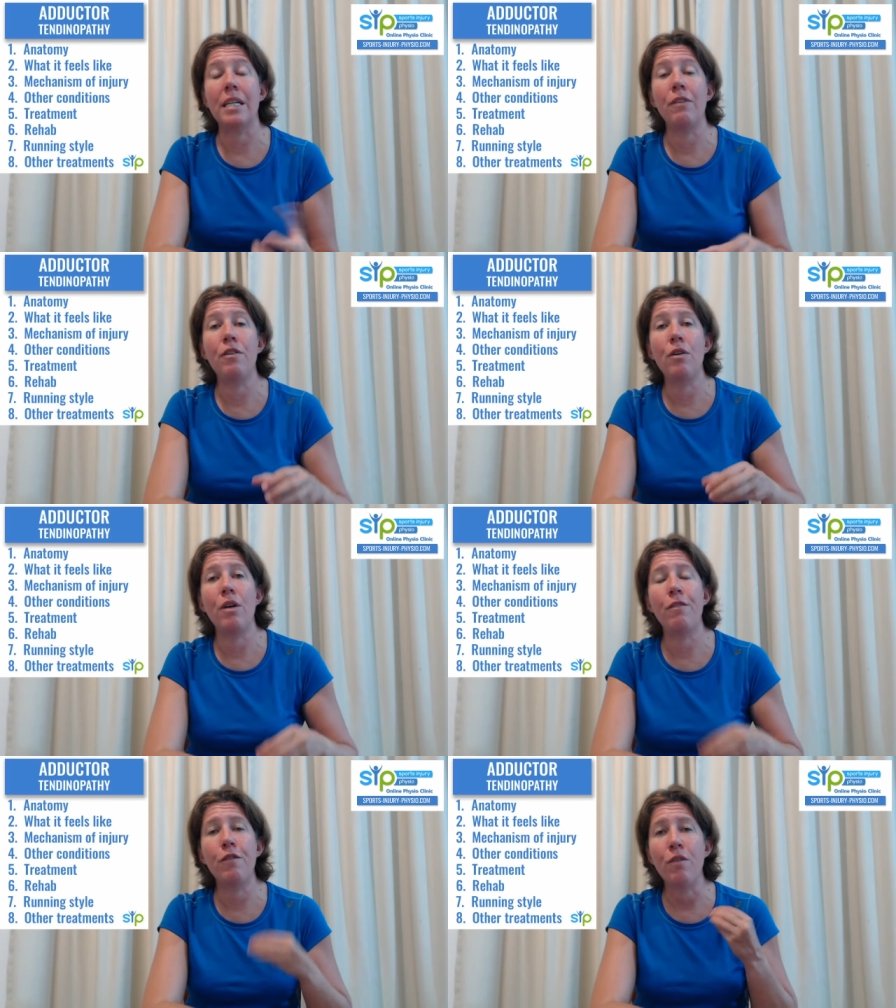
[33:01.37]
And if
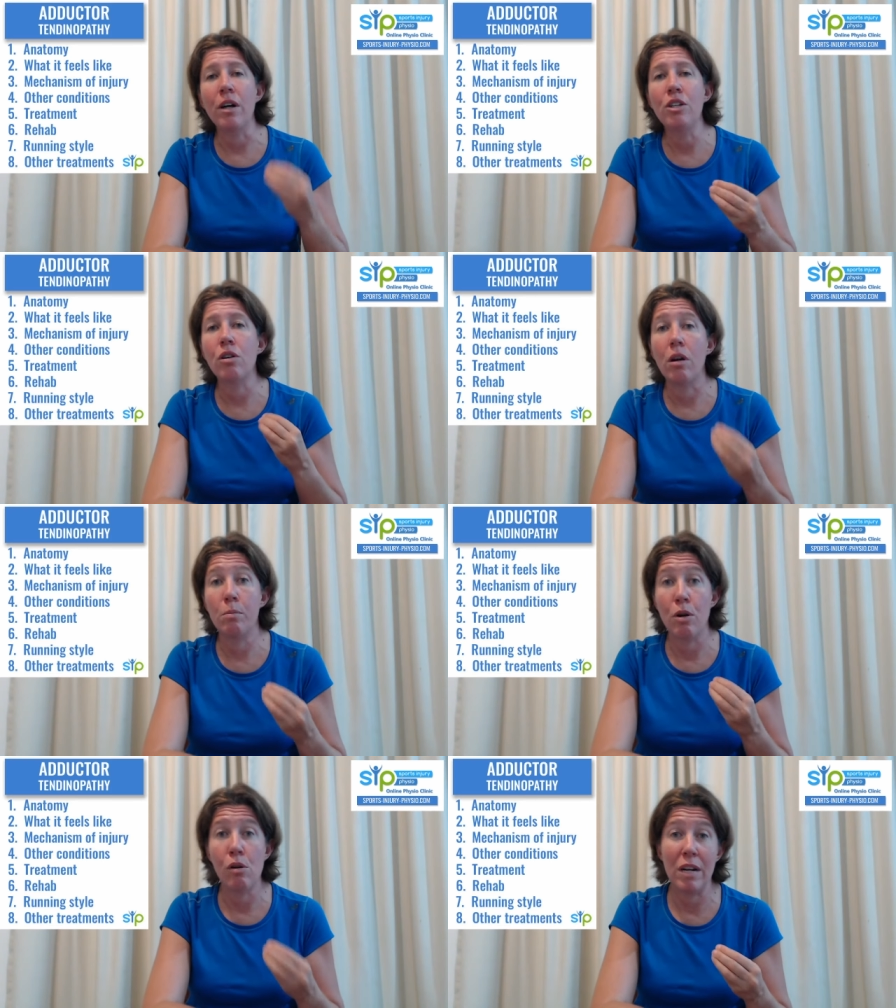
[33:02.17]
you find you
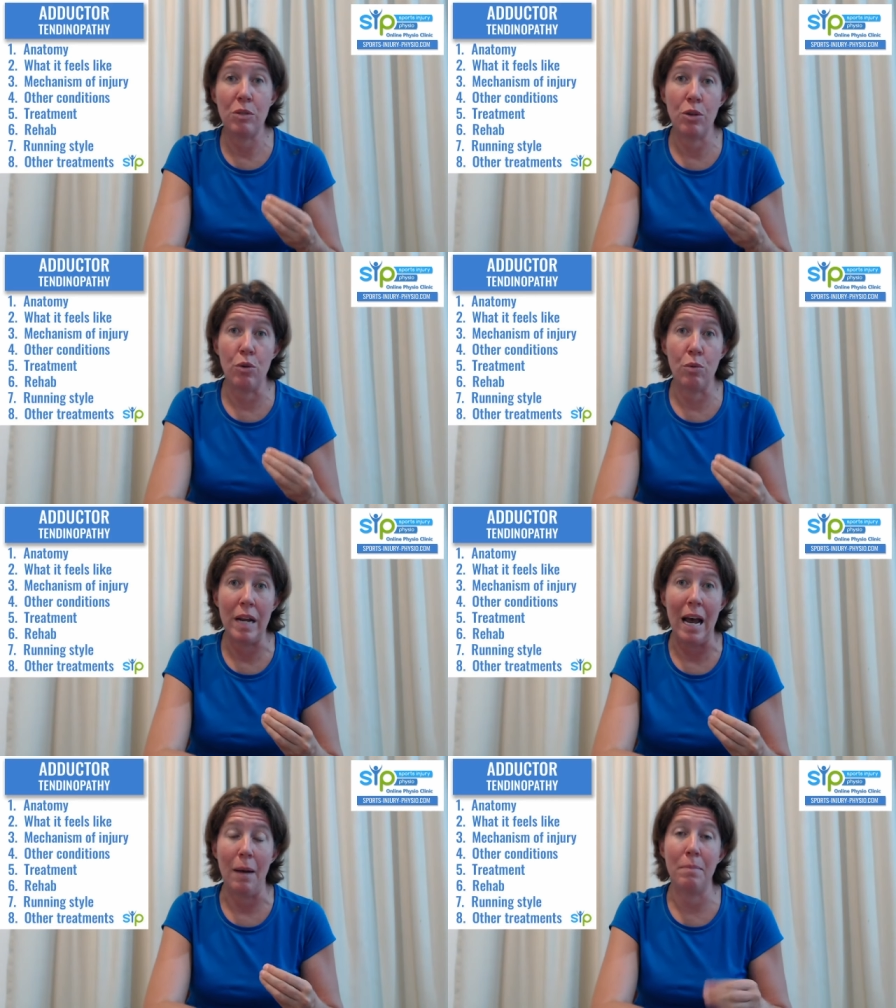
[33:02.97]
can't progress with your
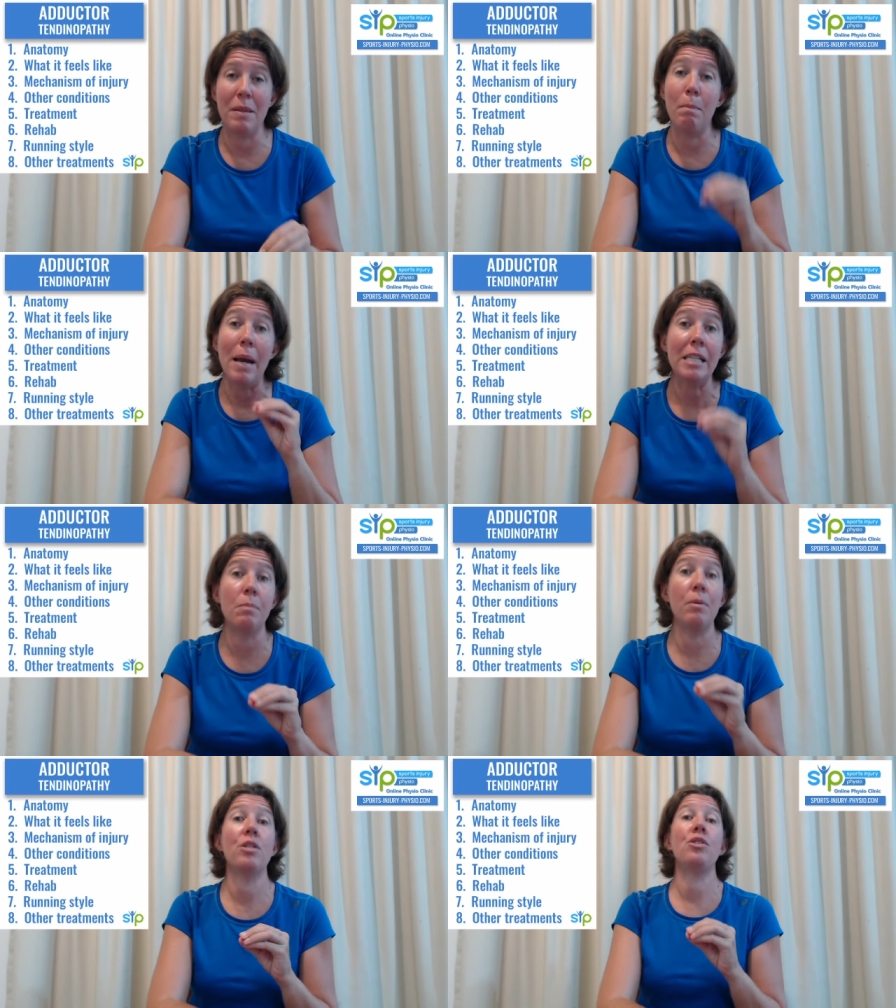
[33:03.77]
rehab, the
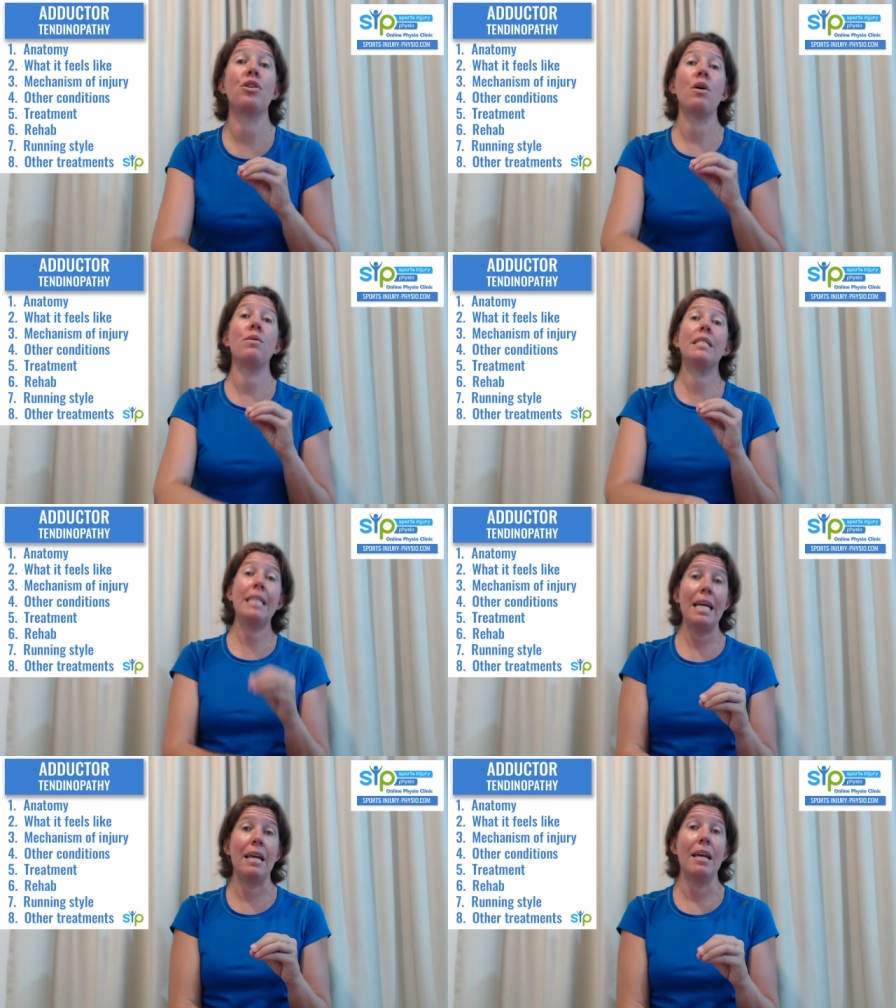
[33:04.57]
best person to go and
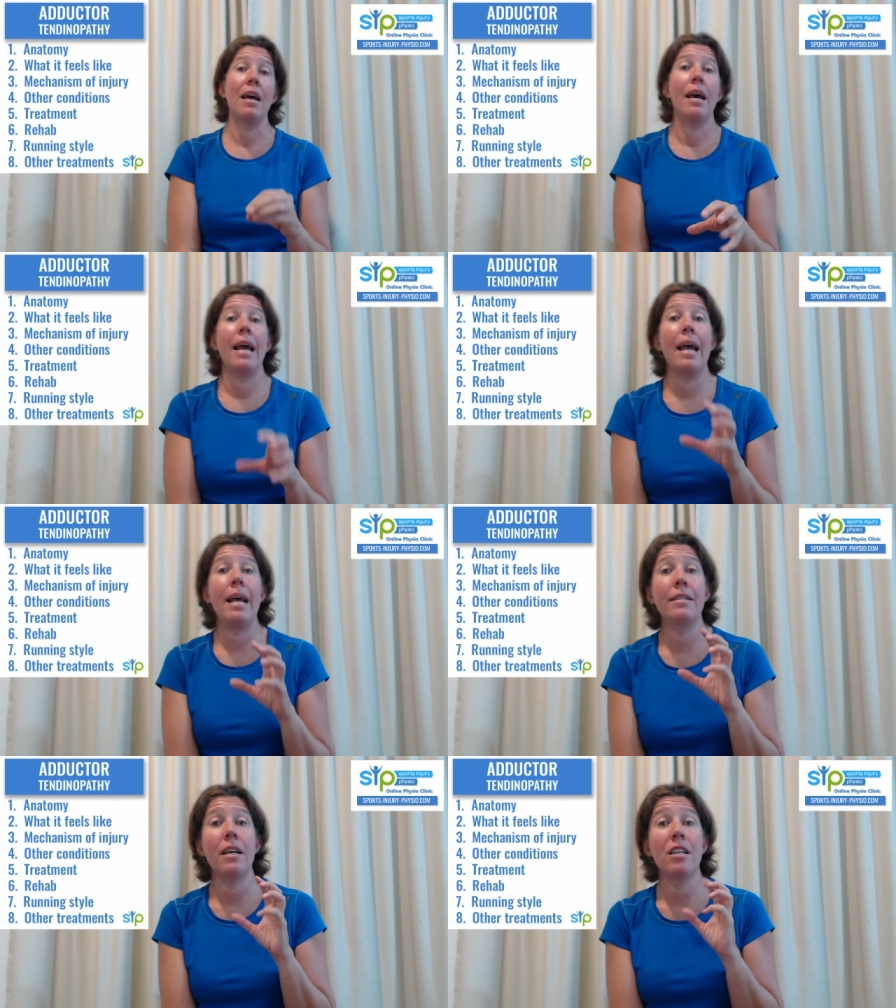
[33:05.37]
see
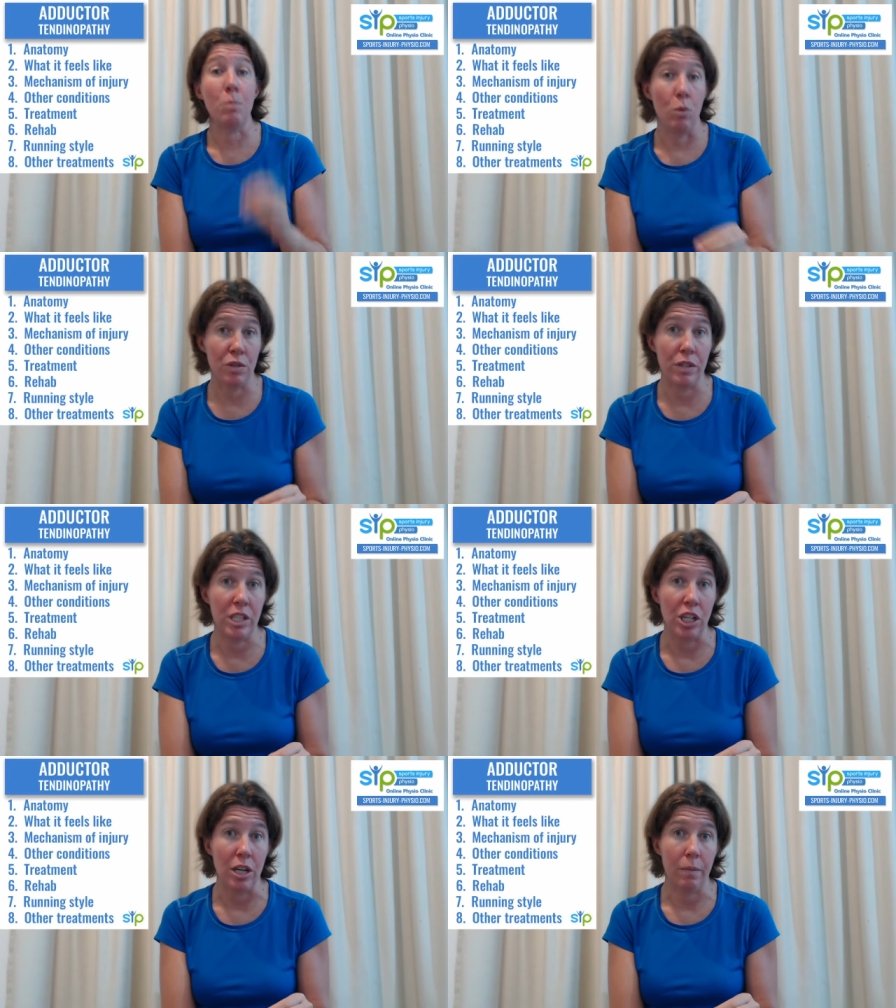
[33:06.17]
is a sports
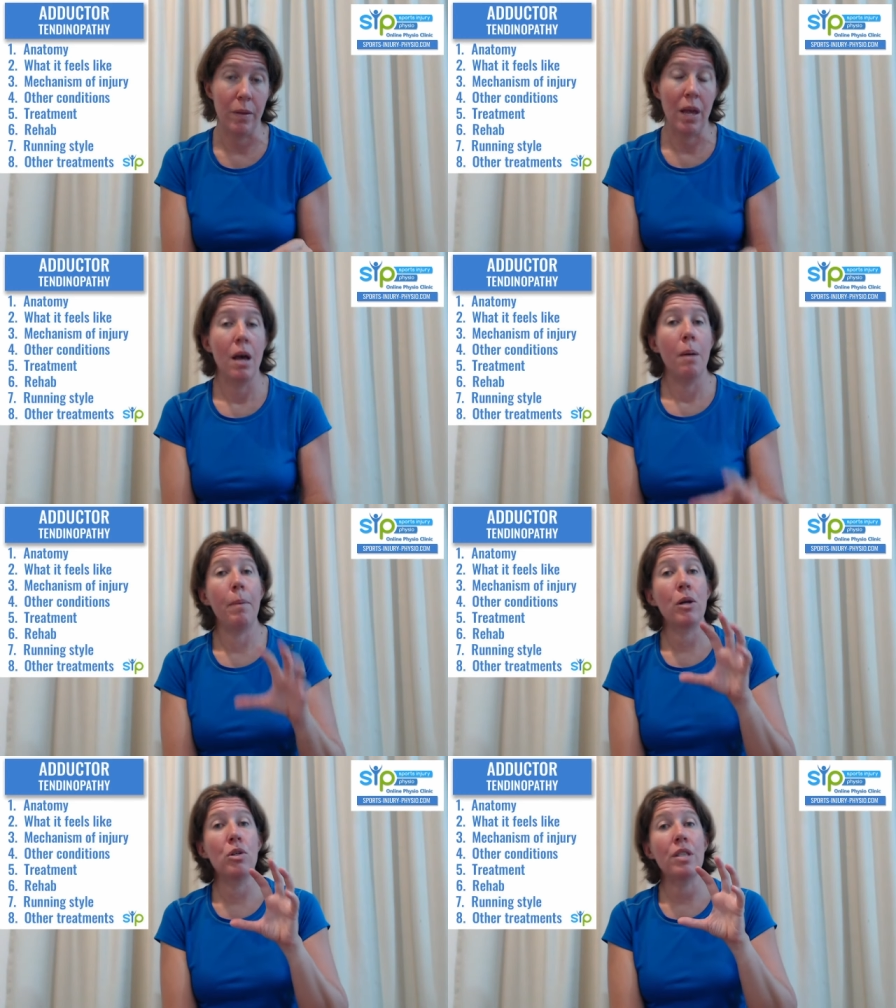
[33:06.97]
physician,
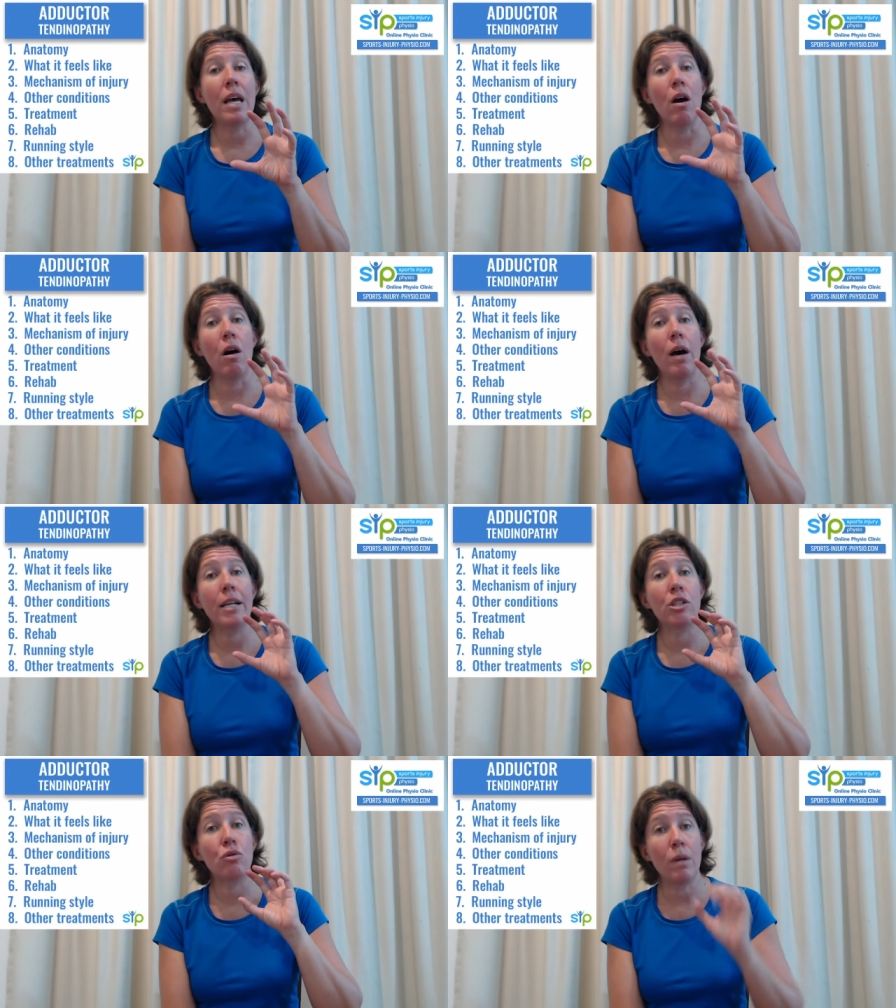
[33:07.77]
because they are
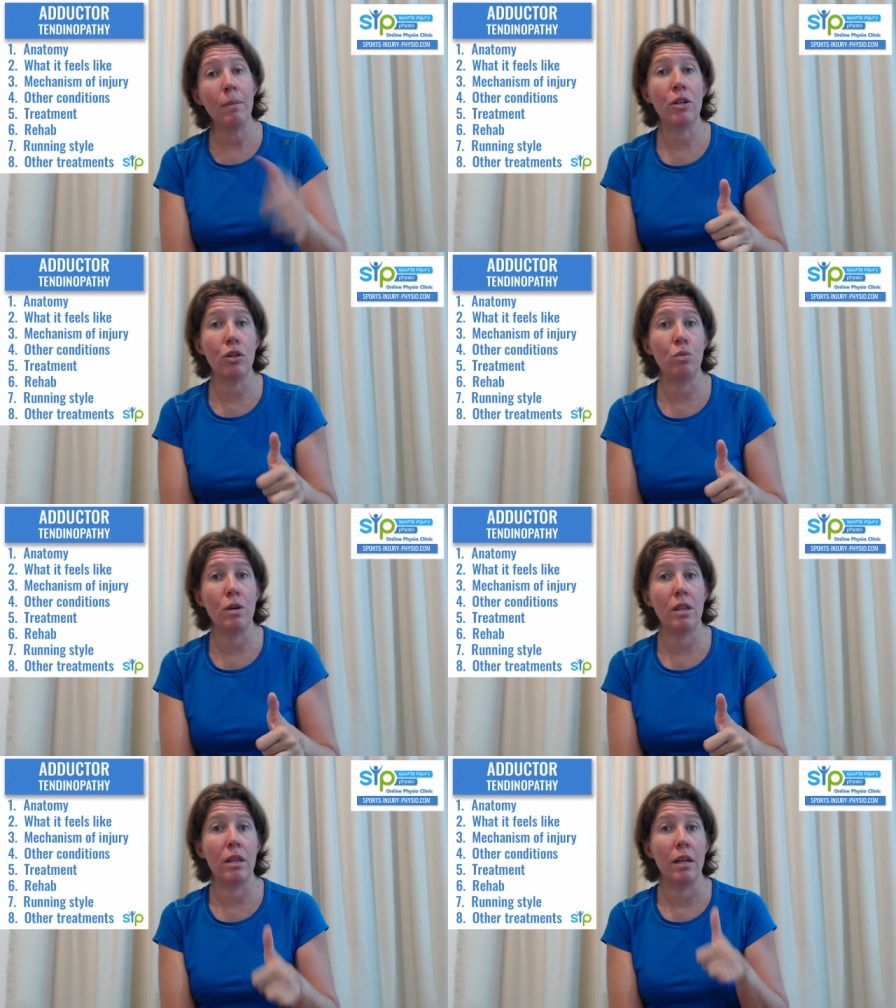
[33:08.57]
extremely good
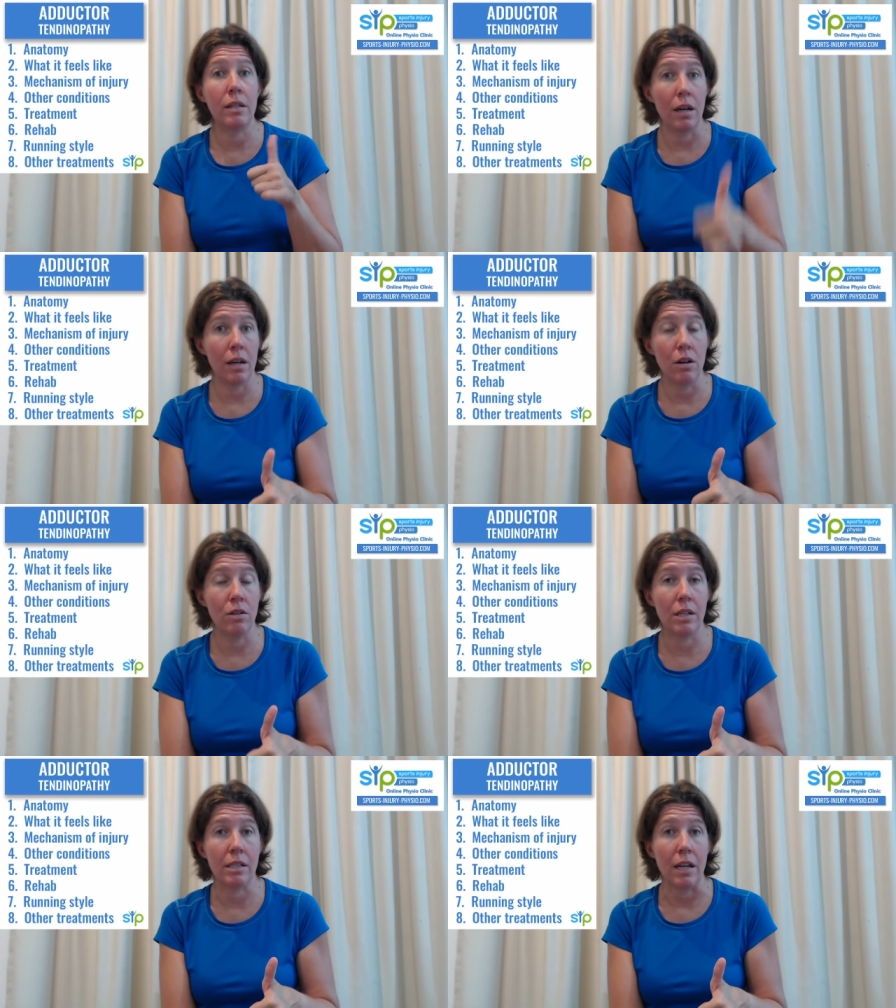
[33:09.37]
with
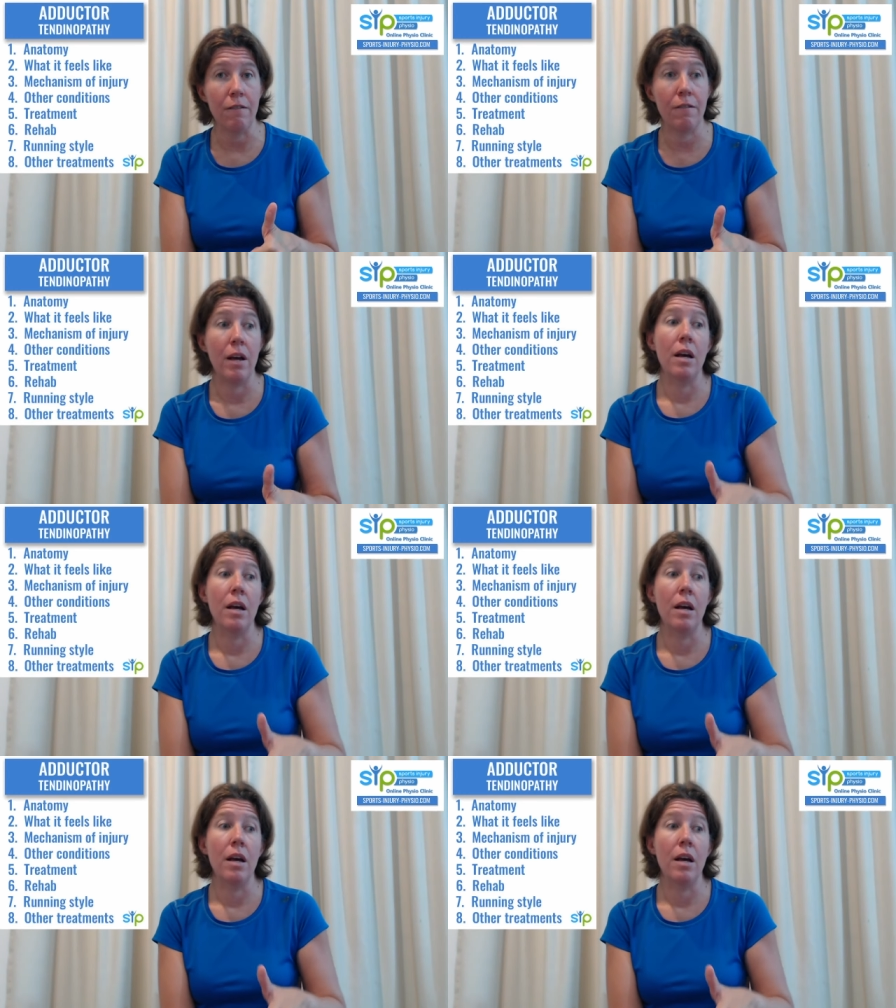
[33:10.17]
diagnosing stuff.